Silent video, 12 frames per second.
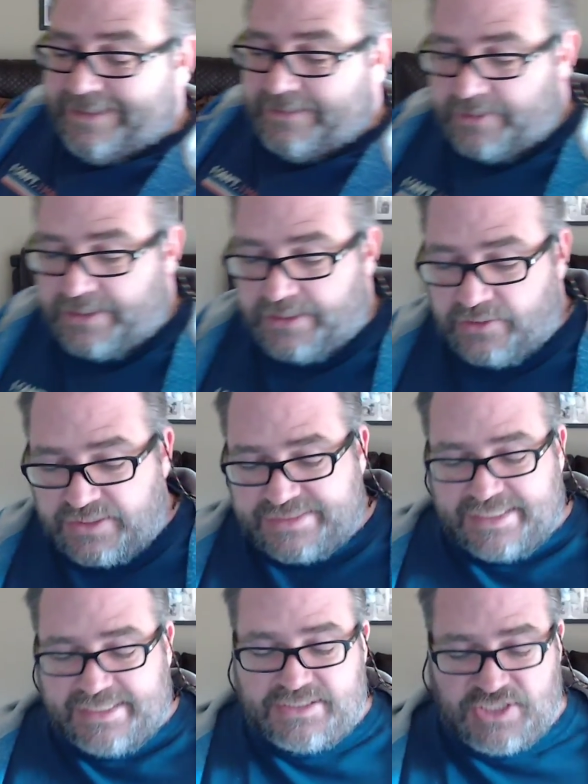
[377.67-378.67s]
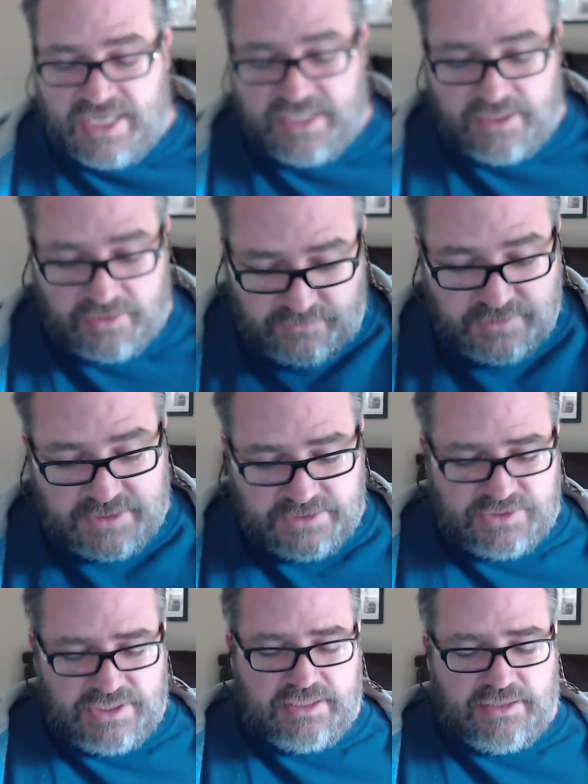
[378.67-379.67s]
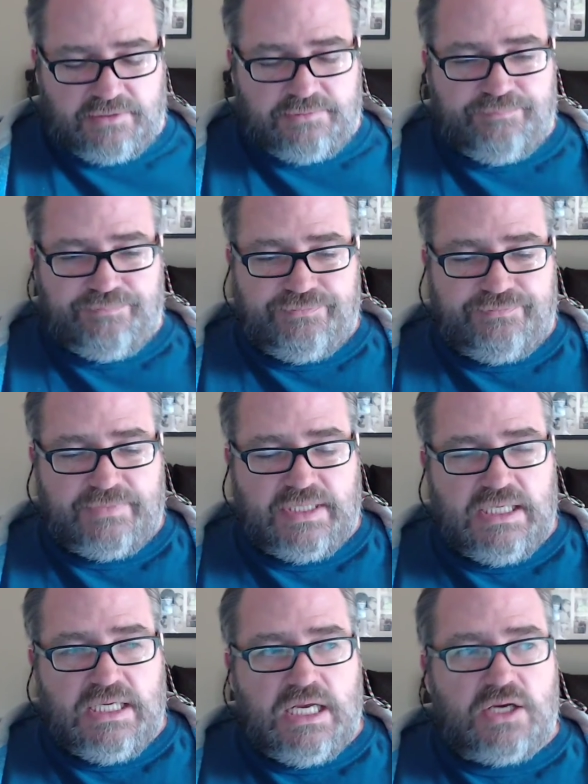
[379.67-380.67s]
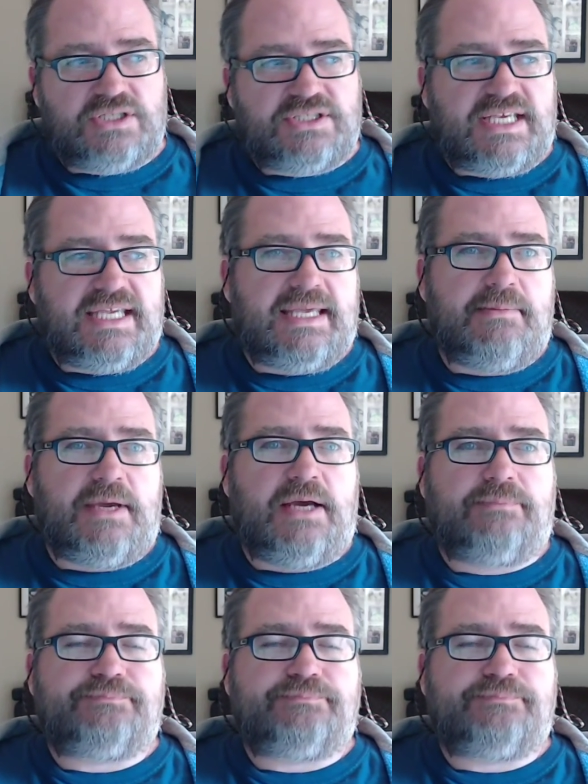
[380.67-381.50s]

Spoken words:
Anyway, I've got to take Django. That's Django. I've got to take him out.